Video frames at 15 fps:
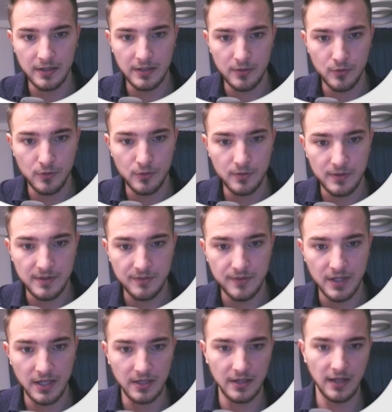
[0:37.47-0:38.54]
in August
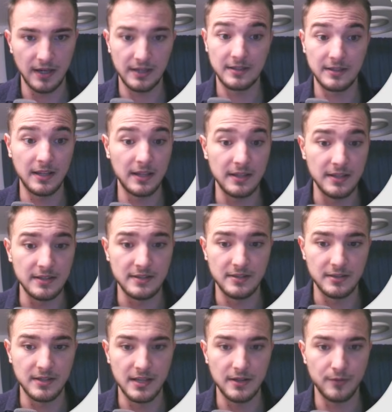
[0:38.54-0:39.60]
we had like 10
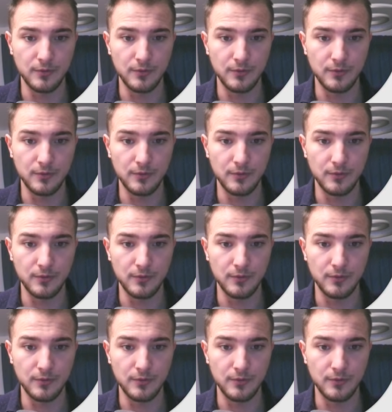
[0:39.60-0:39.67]
leads a day